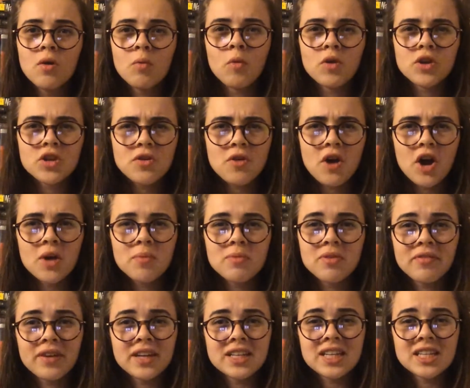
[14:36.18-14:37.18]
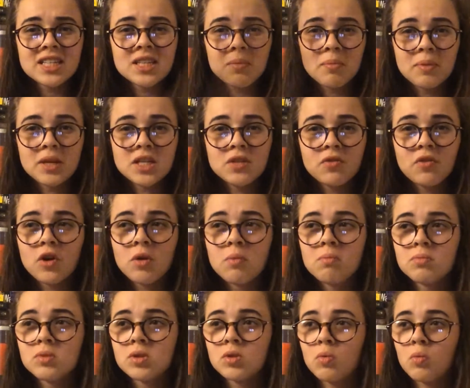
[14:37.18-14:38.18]
what you hope the Fantastic Beasts
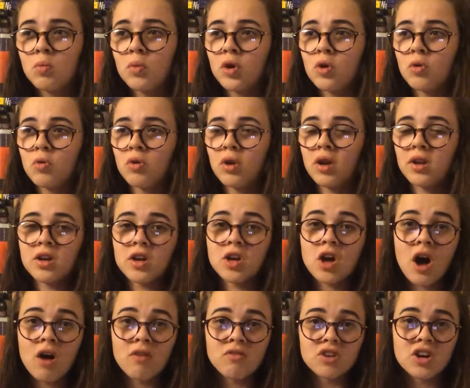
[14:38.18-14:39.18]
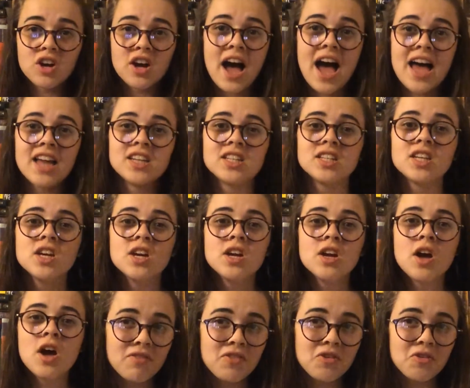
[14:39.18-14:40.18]
films will cover, and
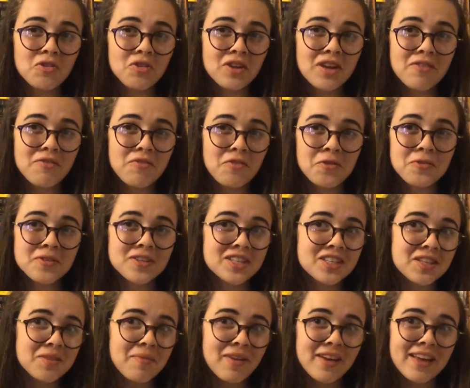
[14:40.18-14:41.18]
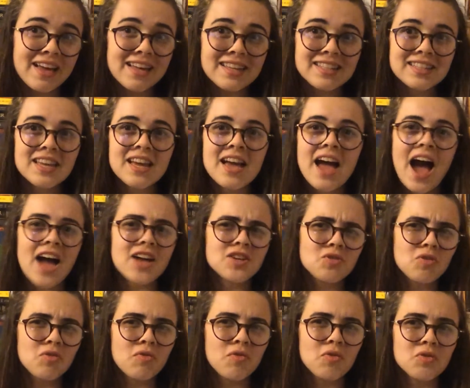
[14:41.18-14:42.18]
if you're looking forward to them, I guess,
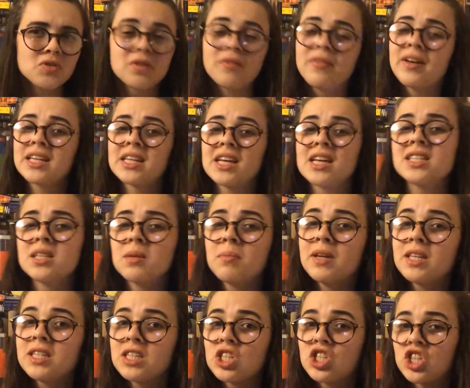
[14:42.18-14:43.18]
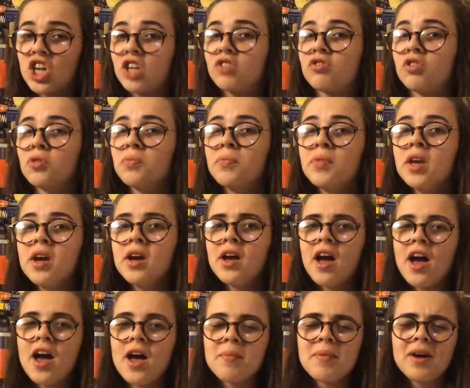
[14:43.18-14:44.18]
and your thoughts on Fantastic Beasts in general.
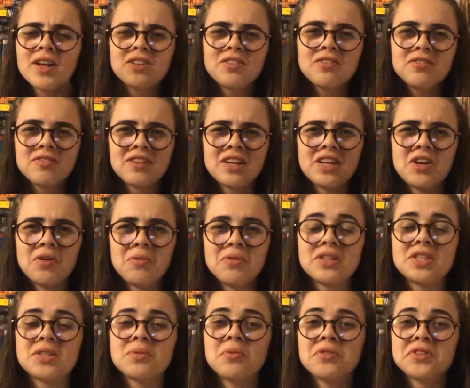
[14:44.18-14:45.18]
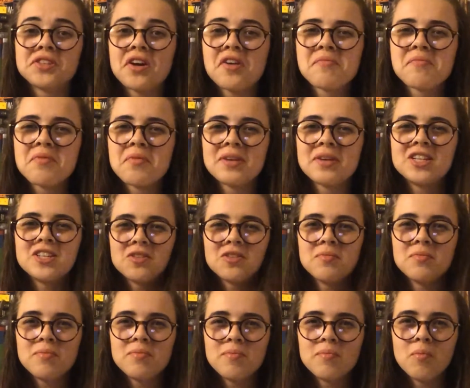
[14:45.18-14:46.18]
I don't really know what this was. I'll probably
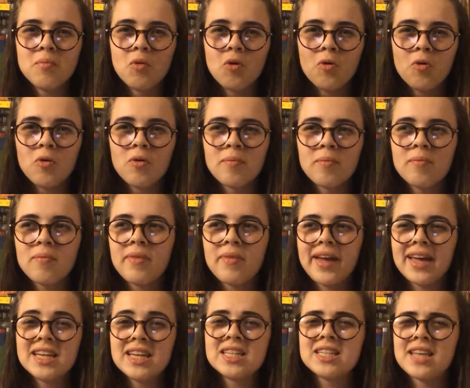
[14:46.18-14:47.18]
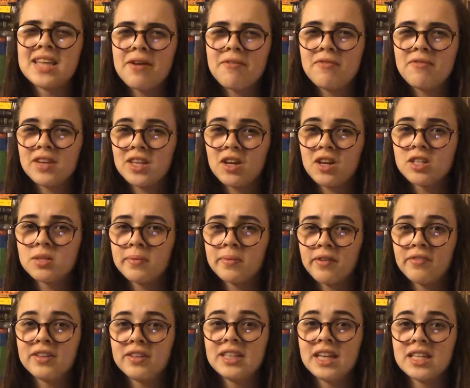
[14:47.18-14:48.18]
do more like in-depth videos
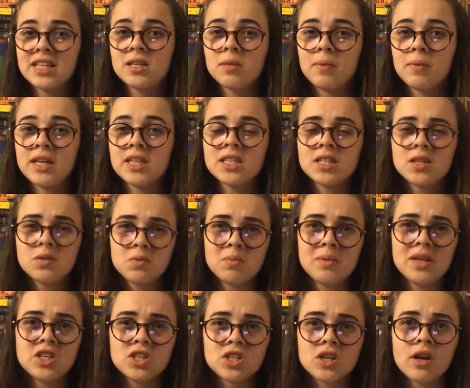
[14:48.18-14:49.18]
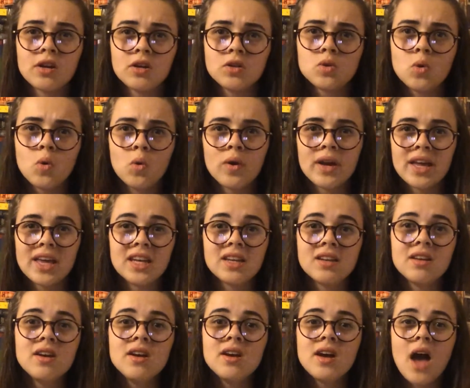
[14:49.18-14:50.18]
about Fantastic Beasts. This was me just kind of
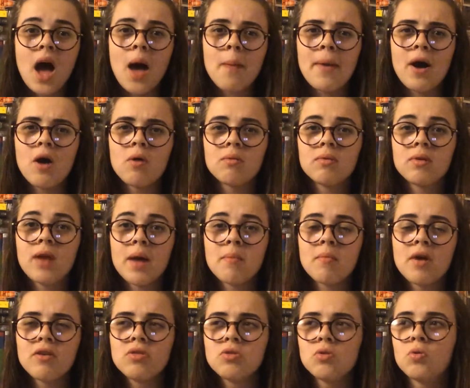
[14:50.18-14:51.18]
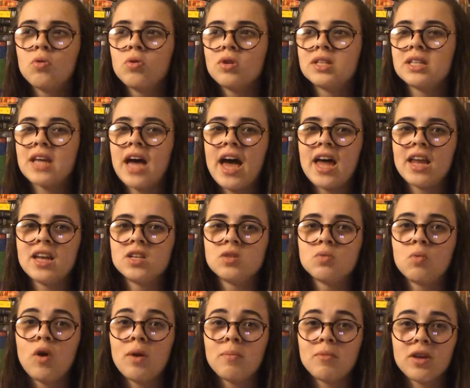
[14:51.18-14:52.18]
talking about like my thoughts
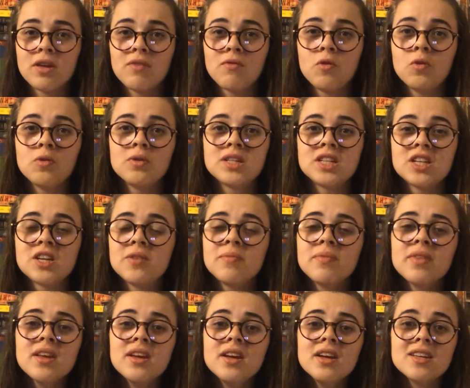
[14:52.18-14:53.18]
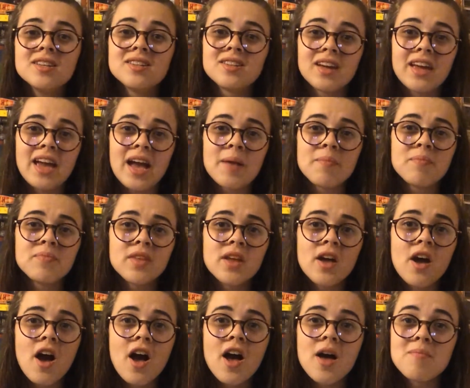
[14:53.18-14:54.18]
and what I'm looking forward to. So yeah,
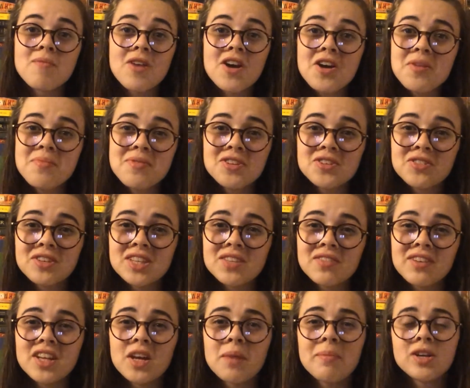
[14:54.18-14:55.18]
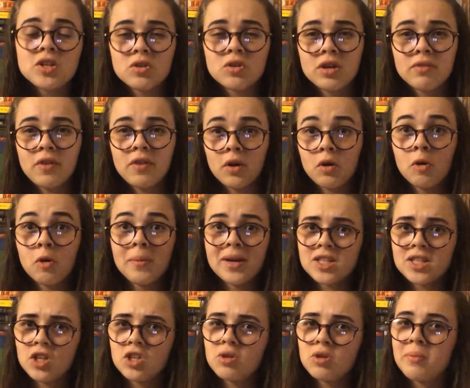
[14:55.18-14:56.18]
I hope you enjoyed the video. Make sure you follow all
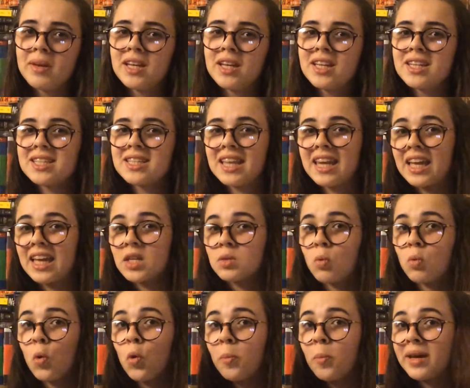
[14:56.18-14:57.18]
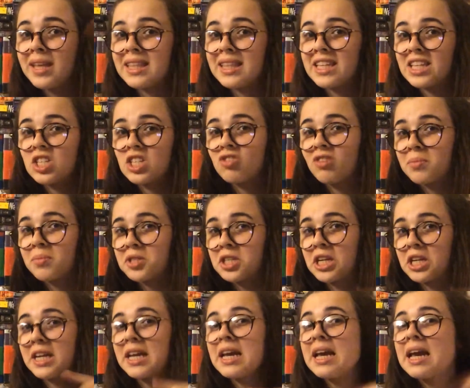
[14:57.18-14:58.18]
my social medias. The links will all be in the
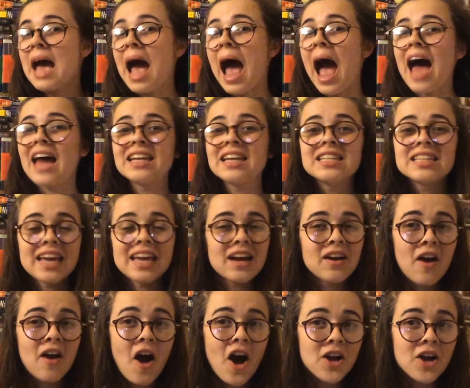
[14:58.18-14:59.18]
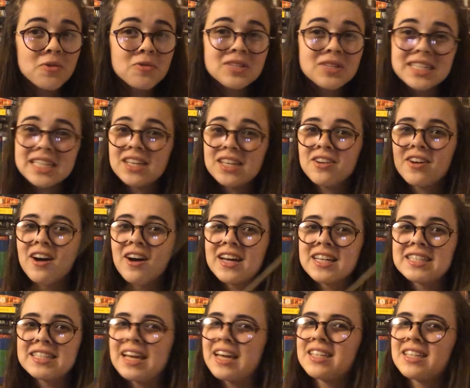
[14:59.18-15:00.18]
description. And yeah, I will see you
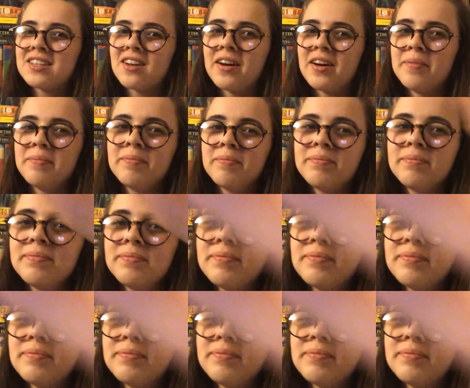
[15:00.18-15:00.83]
guys next time.